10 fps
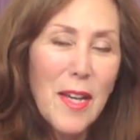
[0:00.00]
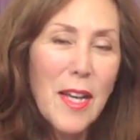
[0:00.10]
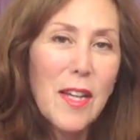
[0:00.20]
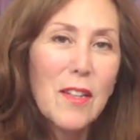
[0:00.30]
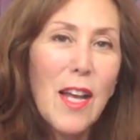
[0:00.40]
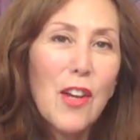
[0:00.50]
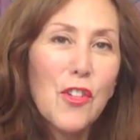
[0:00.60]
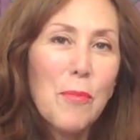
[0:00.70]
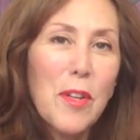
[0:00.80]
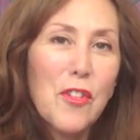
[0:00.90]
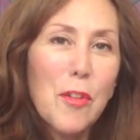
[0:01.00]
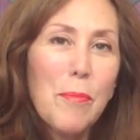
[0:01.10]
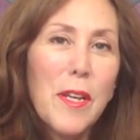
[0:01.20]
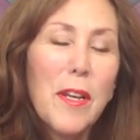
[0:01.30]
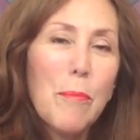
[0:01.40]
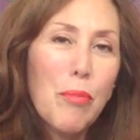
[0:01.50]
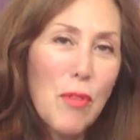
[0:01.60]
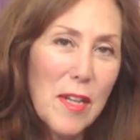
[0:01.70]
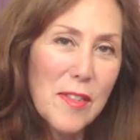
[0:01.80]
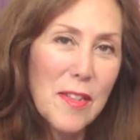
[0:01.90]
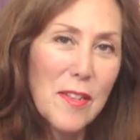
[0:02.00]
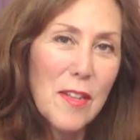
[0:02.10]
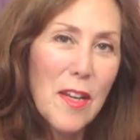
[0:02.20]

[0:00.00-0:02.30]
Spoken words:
It allows me to be present.